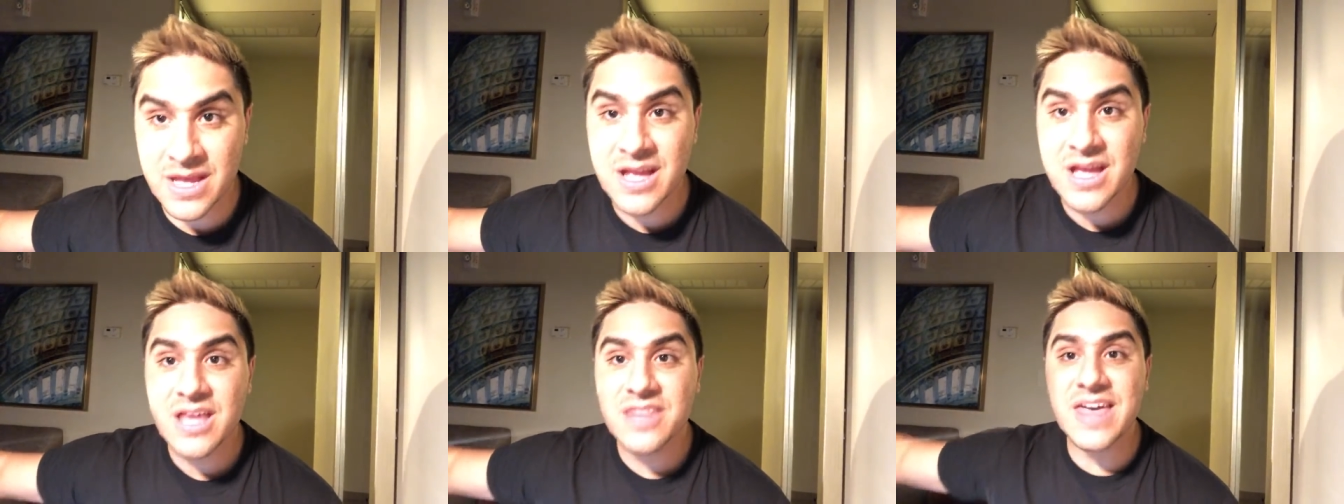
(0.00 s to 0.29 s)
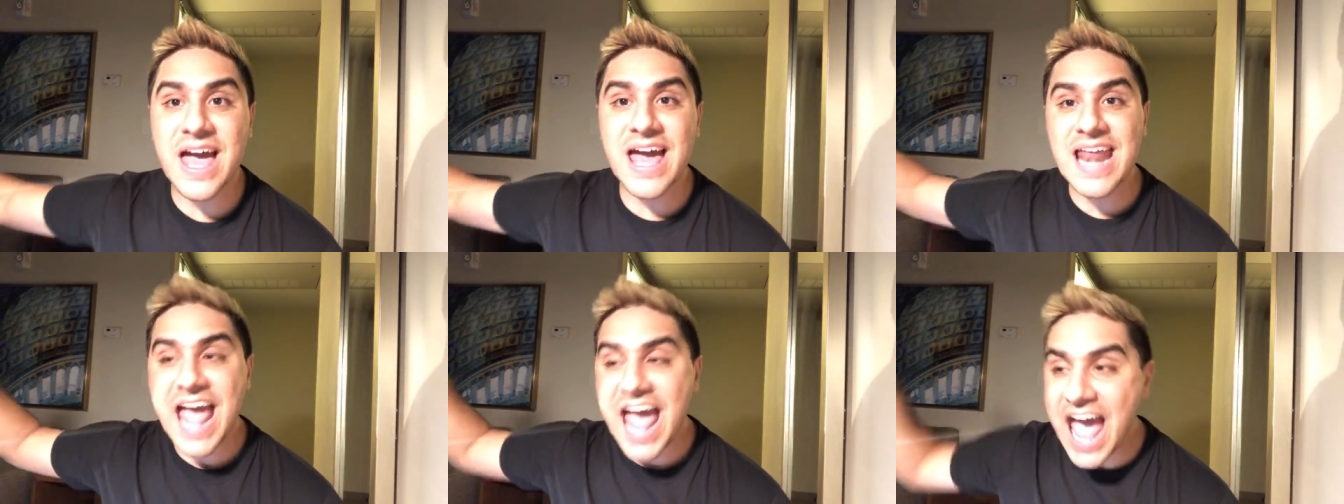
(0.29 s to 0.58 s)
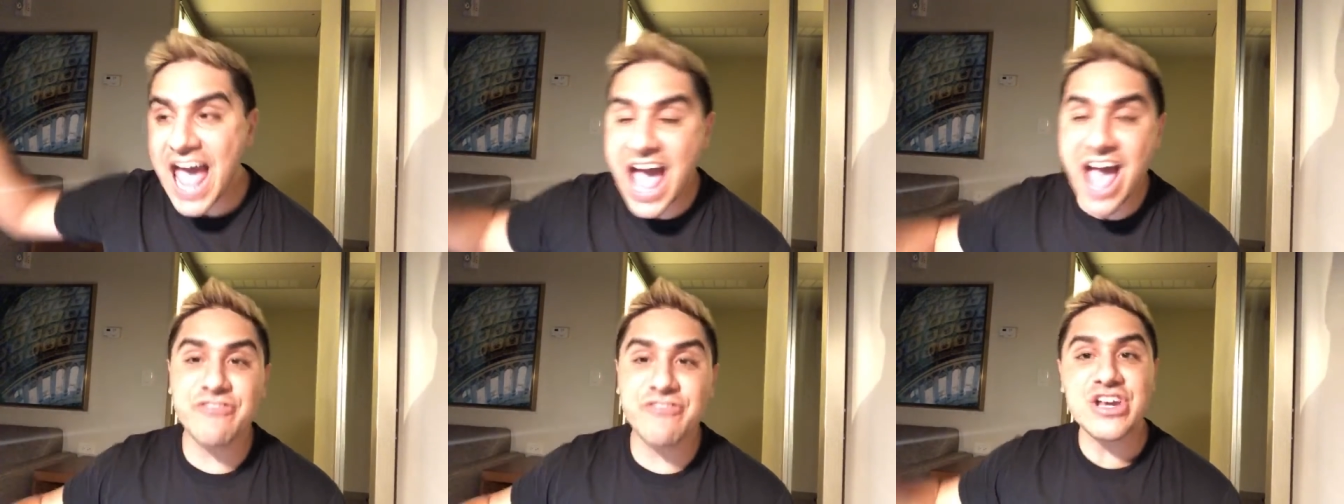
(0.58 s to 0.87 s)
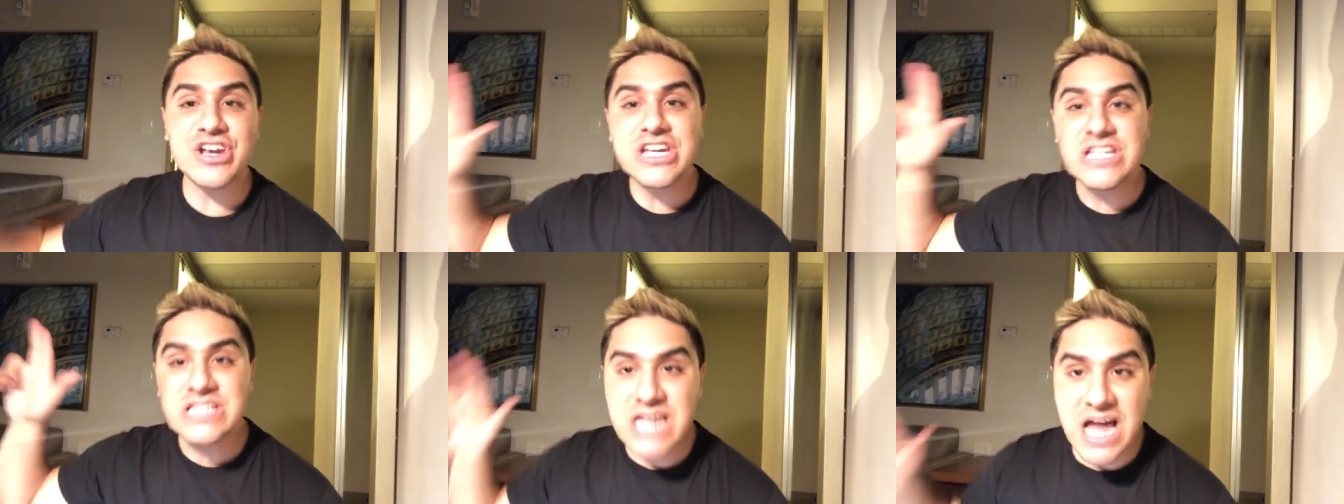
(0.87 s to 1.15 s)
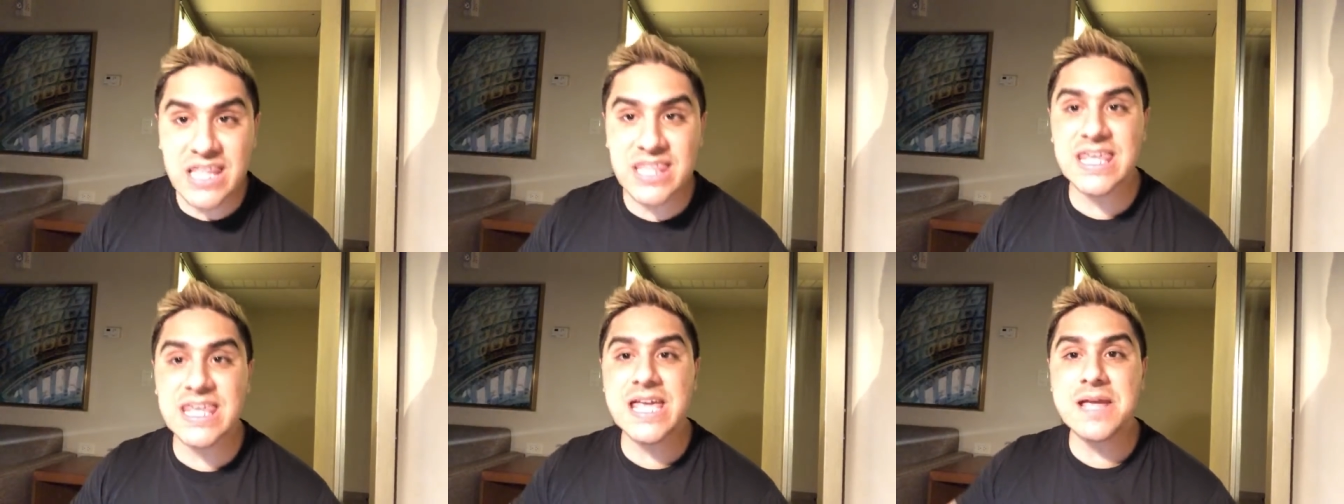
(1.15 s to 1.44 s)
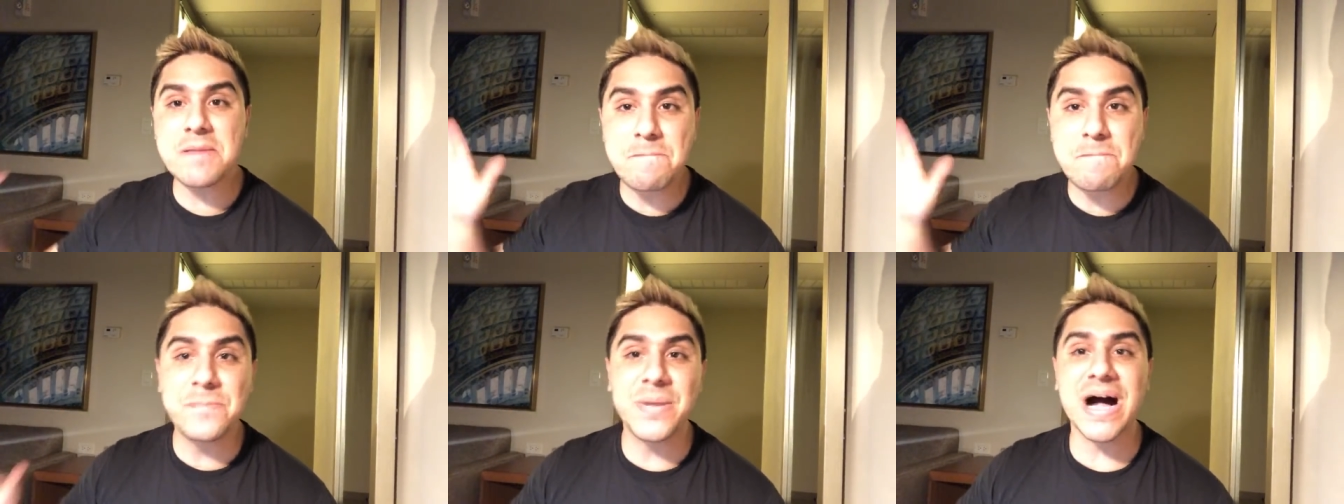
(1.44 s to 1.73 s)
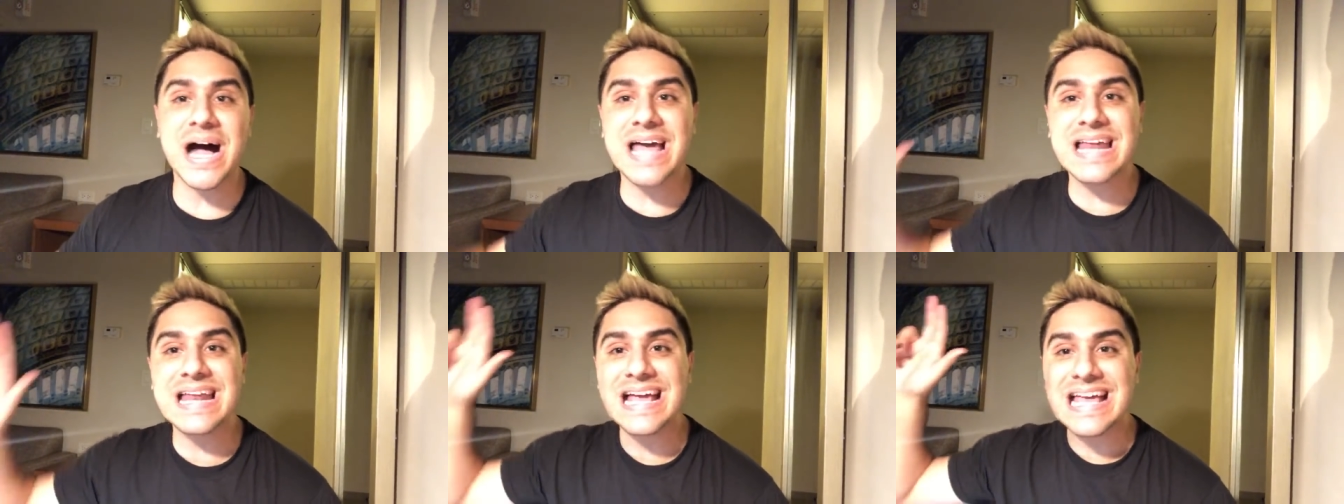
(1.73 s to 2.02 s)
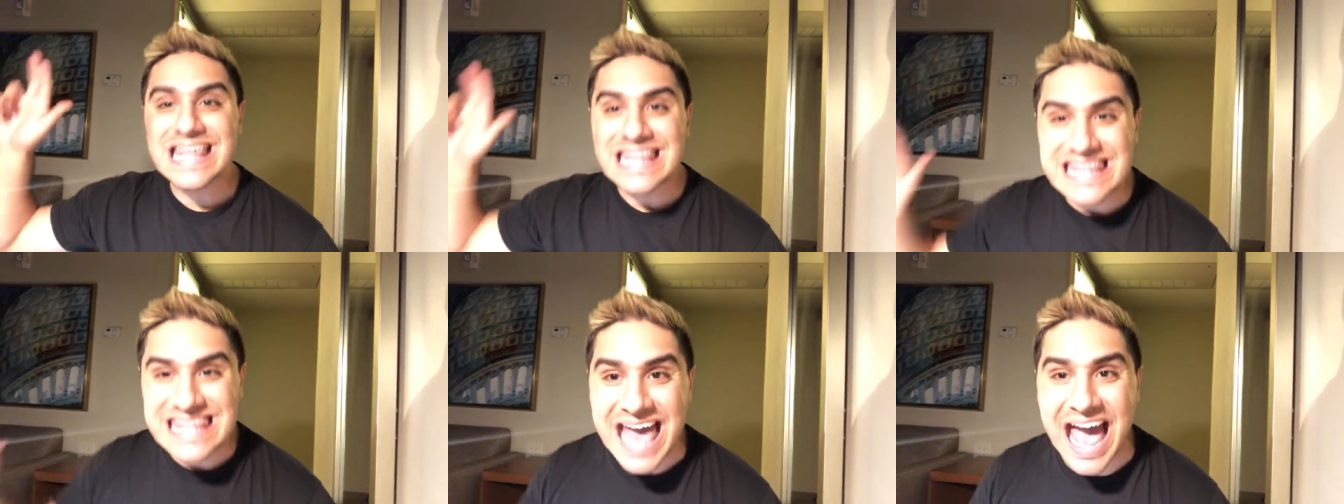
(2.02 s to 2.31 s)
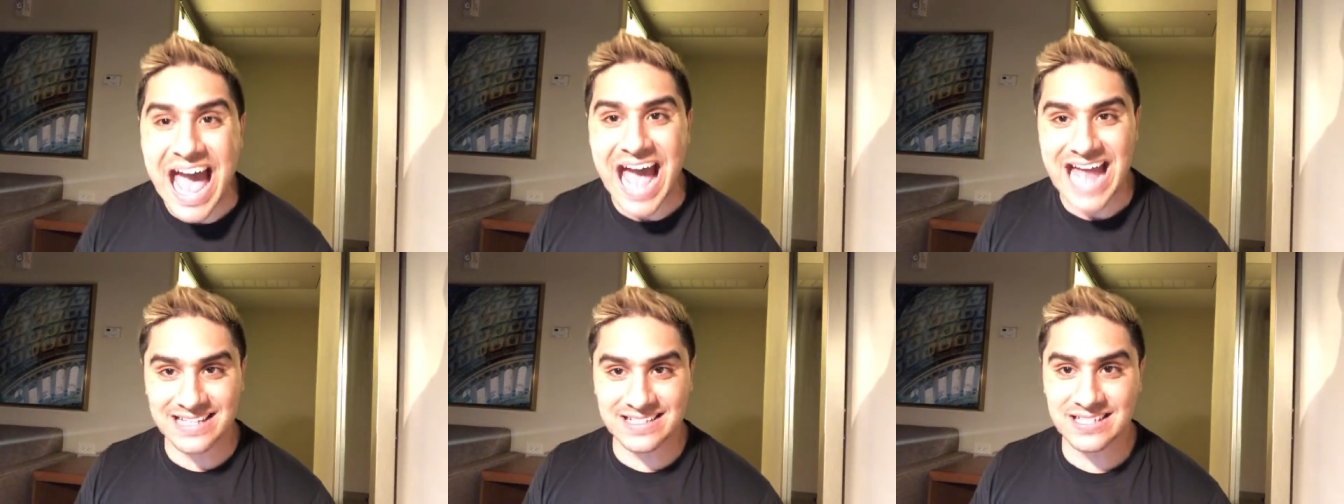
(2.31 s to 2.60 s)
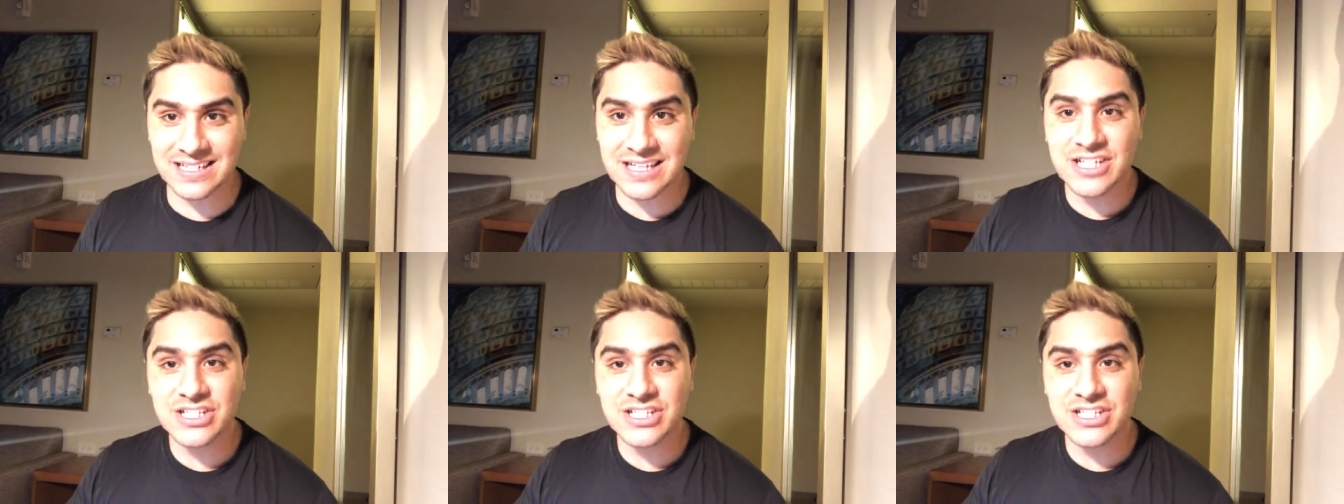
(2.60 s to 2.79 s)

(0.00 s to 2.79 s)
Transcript: that have nothing but that